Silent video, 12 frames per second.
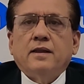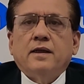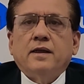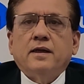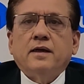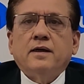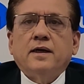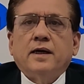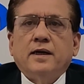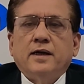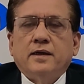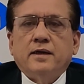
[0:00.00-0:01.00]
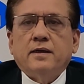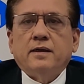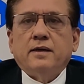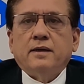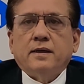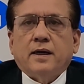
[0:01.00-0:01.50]
and then a
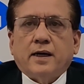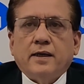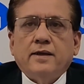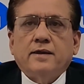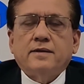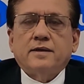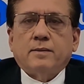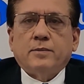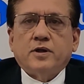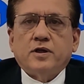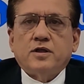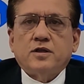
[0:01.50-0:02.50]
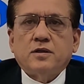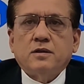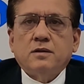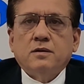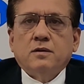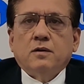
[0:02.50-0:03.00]
dilated eye
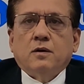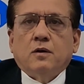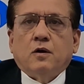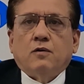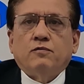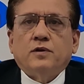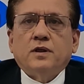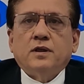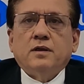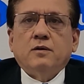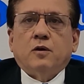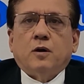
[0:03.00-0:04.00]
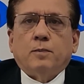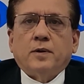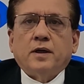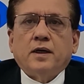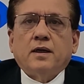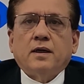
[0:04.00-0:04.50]
examination of the
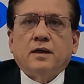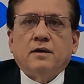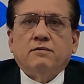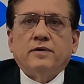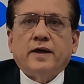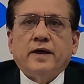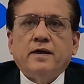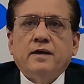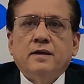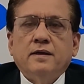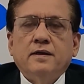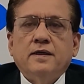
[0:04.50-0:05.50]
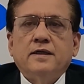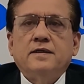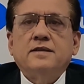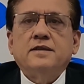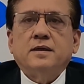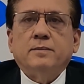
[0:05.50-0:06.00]
optic nerve head,
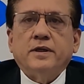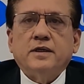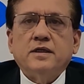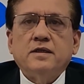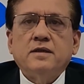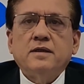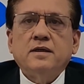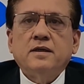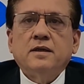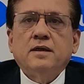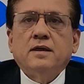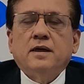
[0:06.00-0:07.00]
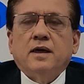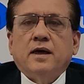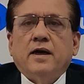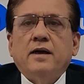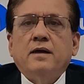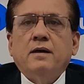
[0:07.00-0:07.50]
its imaging,
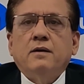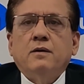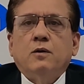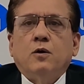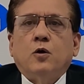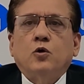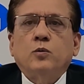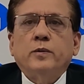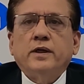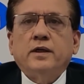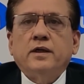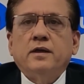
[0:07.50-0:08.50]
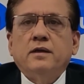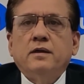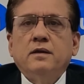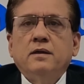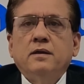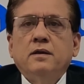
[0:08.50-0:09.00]
and
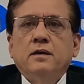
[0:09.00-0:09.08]
automated